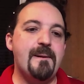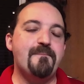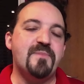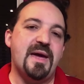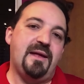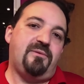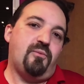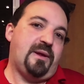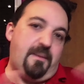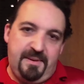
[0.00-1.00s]
it's when the
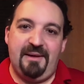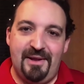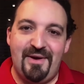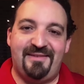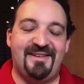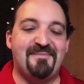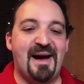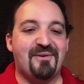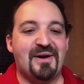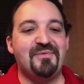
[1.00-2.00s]
PWA is in the background,